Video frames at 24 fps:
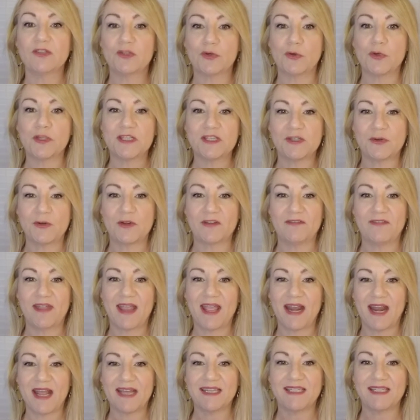Story van?
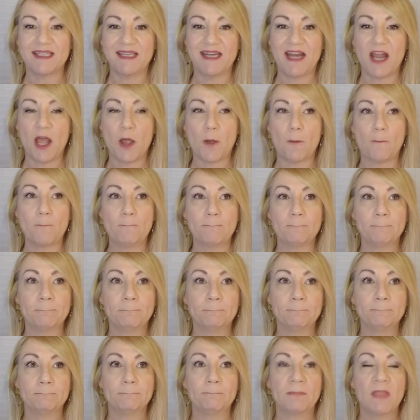I didn't know.
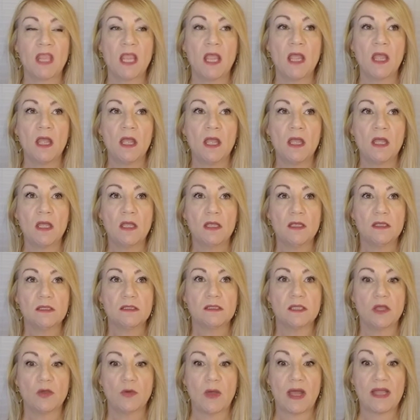
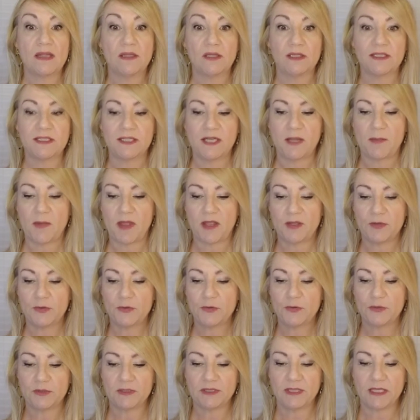So I looked it up. I
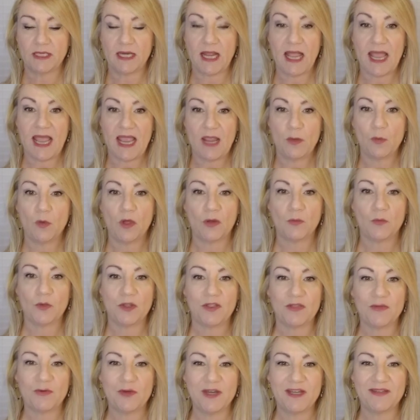Googled it,
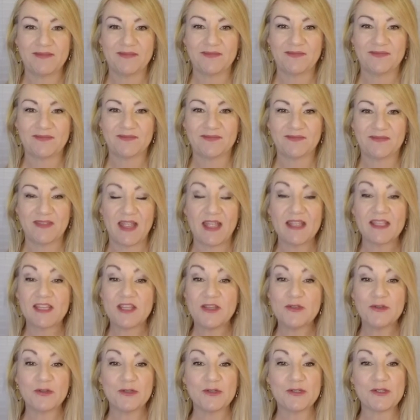A113. a
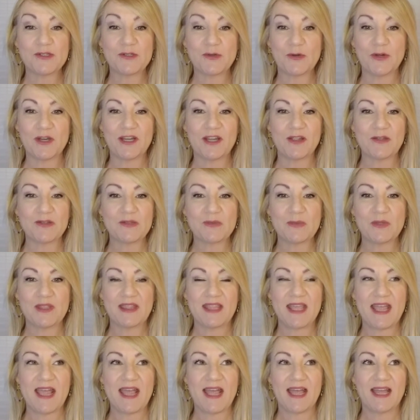cute little story goes with
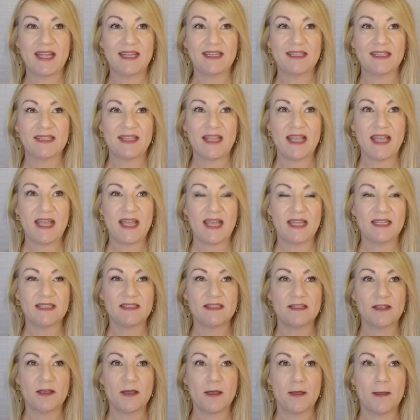that, that
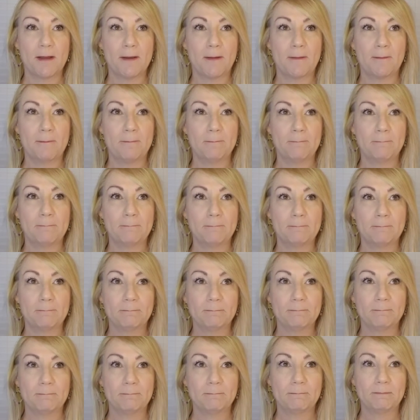um,
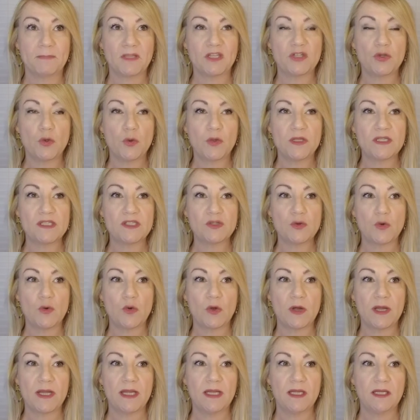the Toy
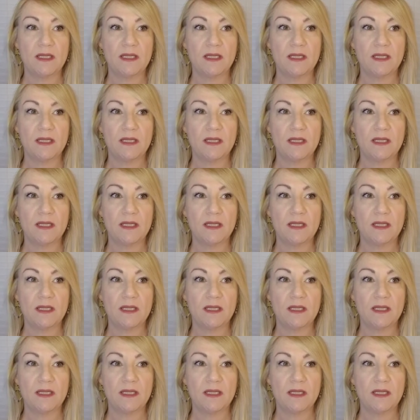Story